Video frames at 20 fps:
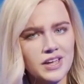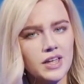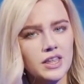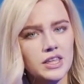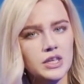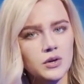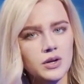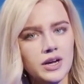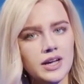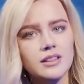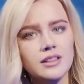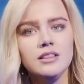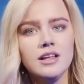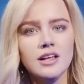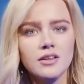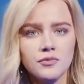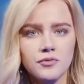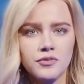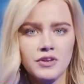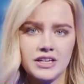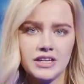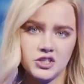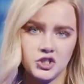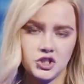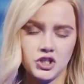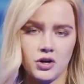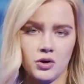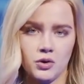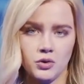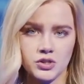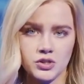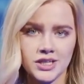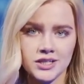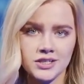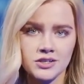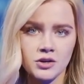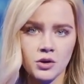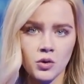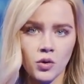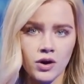you get Netflix shows that
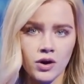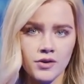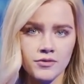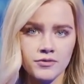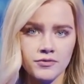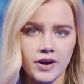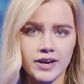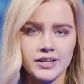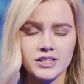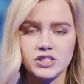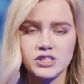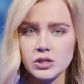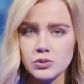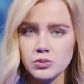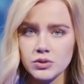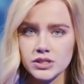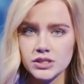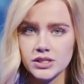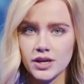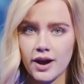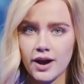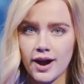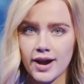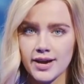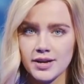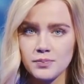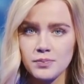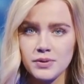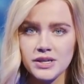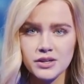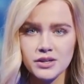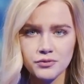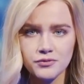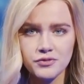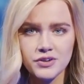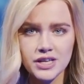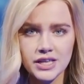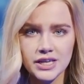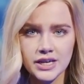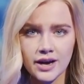glorify suicide,
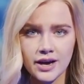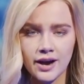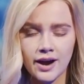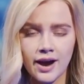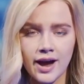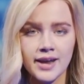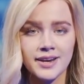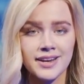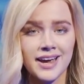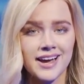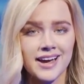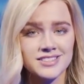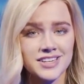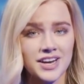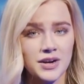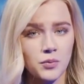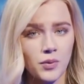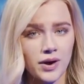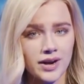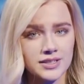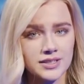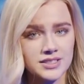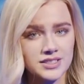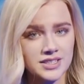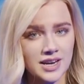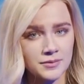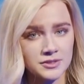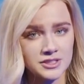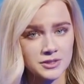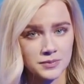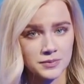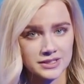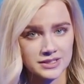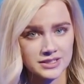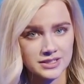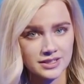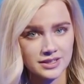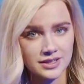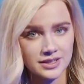pedophilia, and anti-white sentiment.